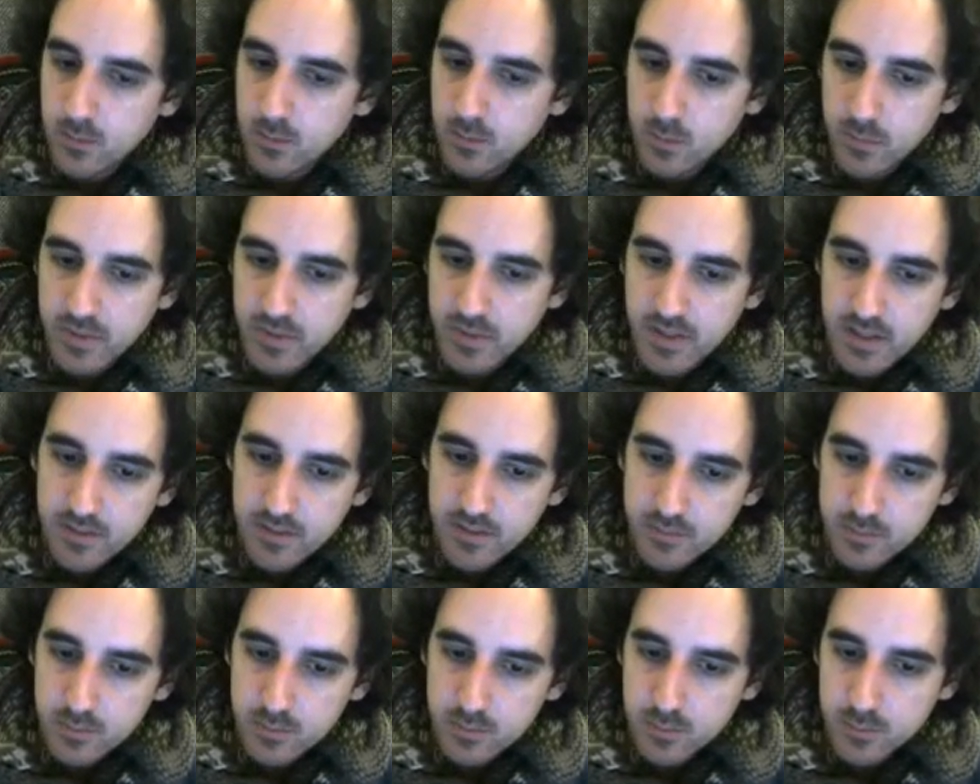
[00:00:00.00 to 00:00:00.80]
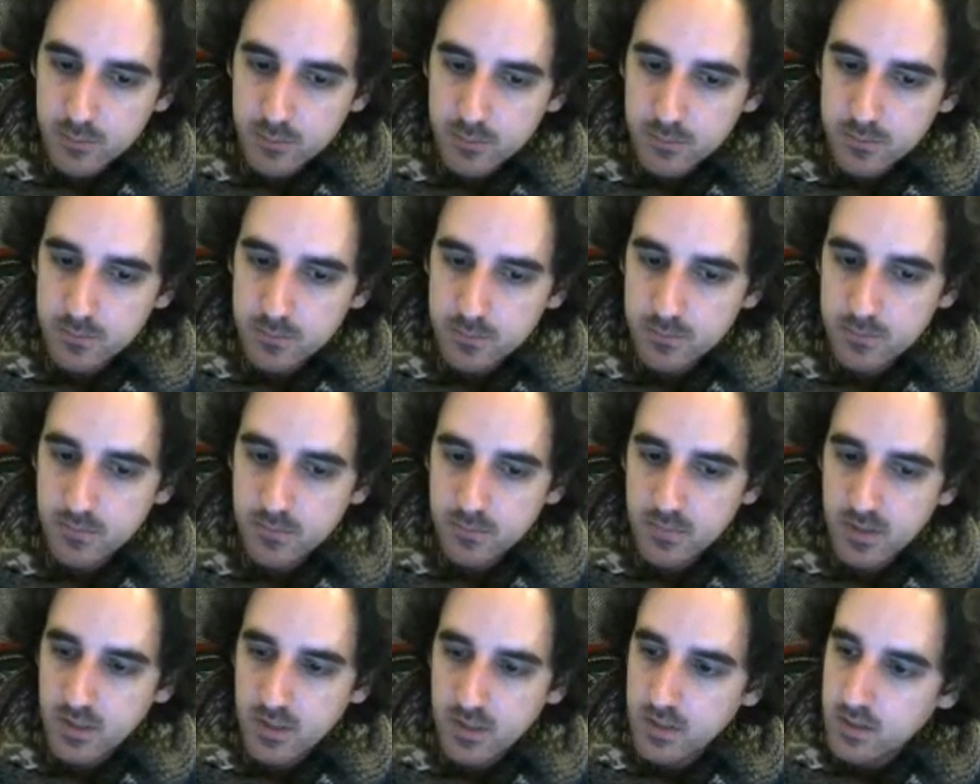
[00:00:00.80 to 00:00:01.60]
We might have to,
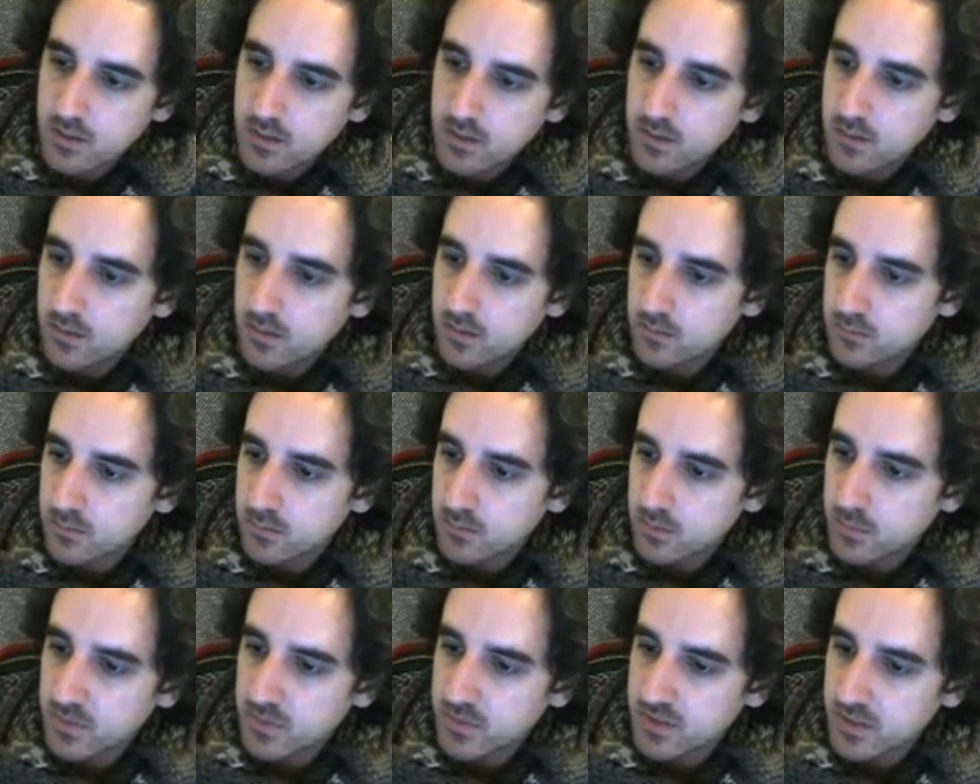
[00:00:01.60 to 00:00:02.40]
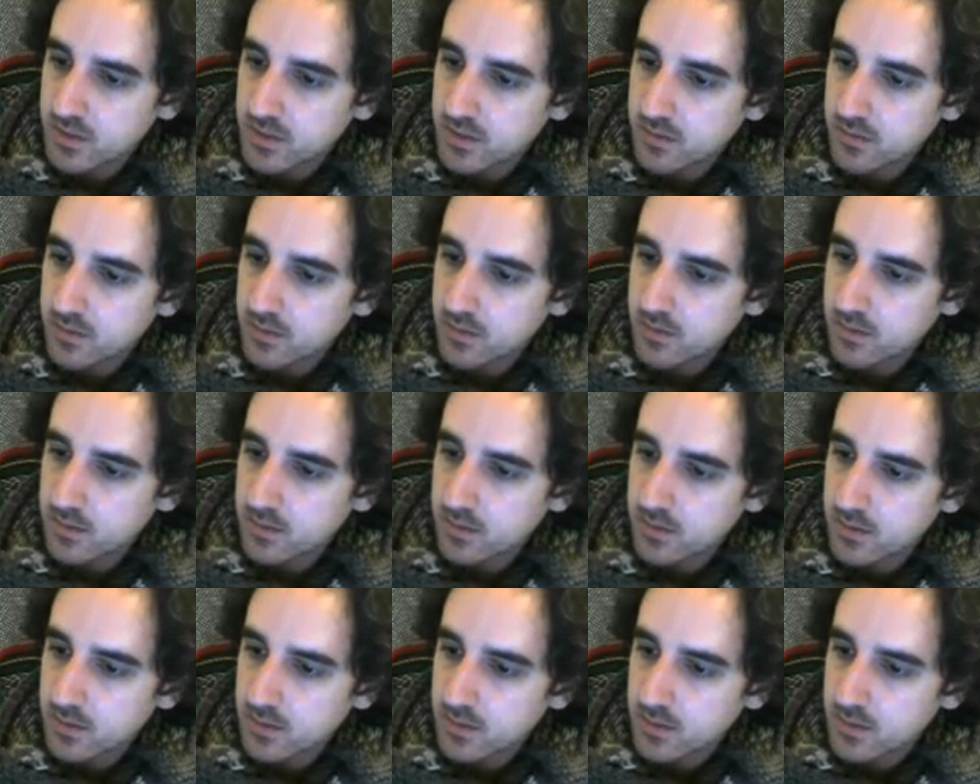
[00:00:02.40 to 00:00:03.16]
onto the material,